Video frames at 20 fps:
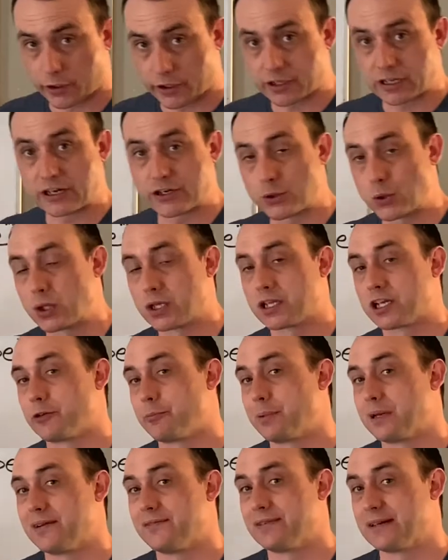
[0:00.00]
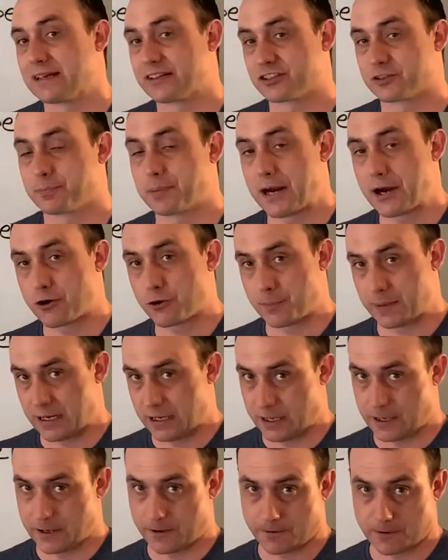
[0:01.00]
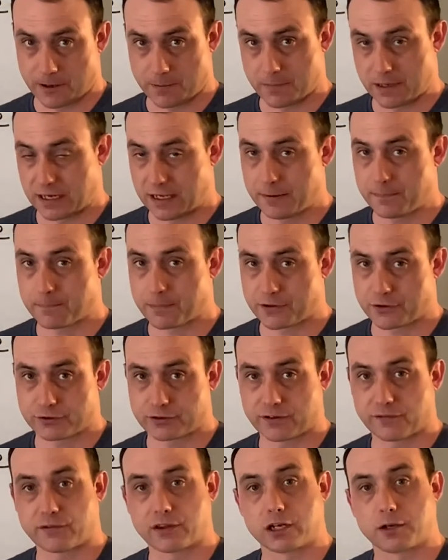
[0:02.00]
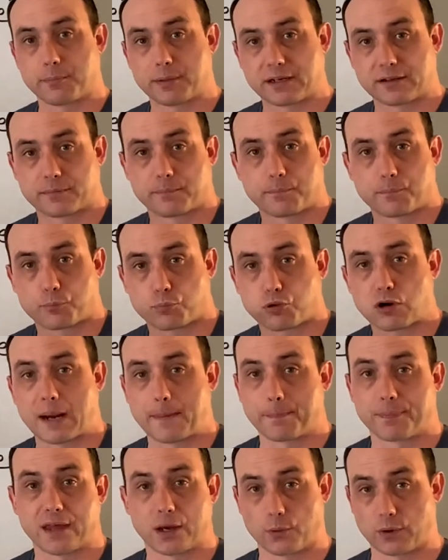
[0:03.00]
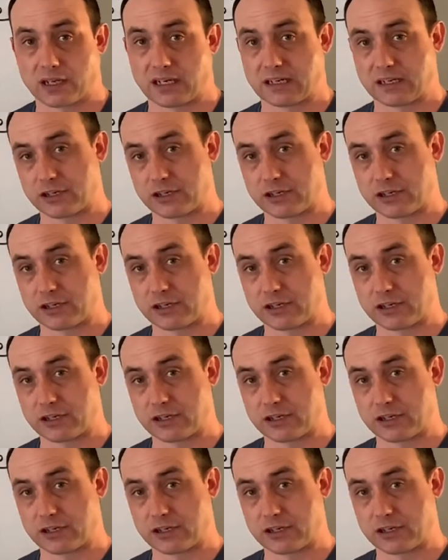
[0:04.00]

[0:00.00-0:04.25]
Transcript: going to do a little bit of an experiment here in a minute, but there's a little bit of prep that we need to